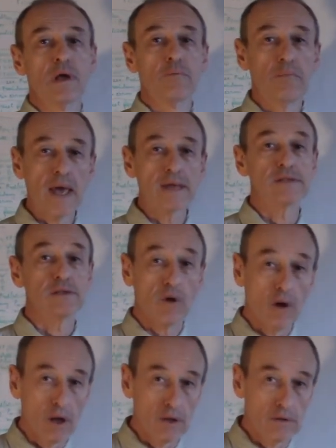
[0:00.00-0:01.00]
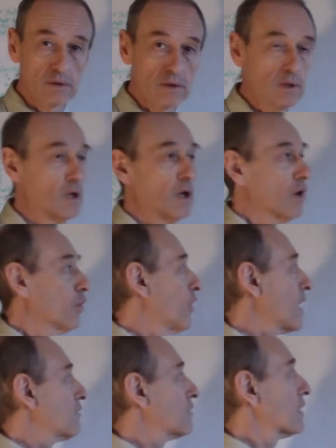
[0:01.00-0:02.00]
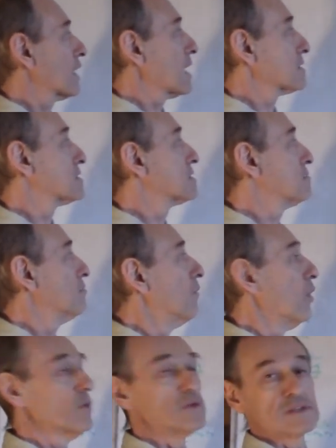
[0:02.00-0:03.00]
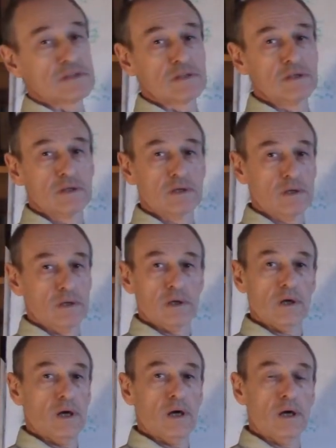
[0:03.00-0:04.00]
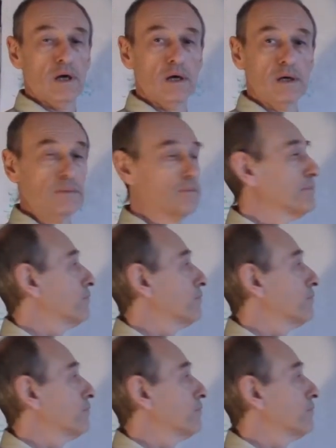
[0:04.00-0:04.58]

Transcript: based on whoever gets most uh,